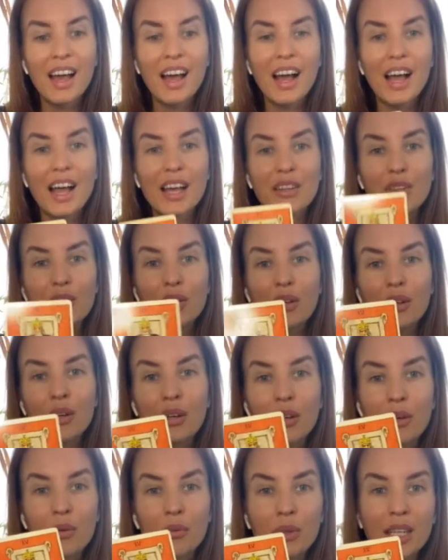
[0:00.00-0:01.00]
And
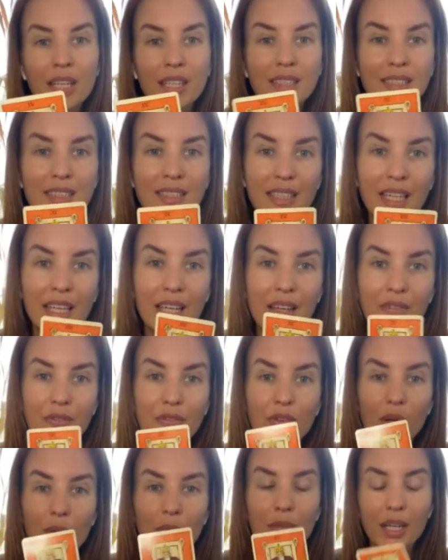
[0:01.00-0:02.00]
we can see
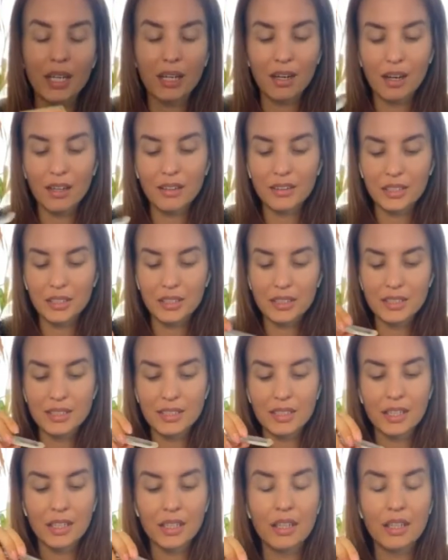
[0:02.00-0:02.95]
from the colors,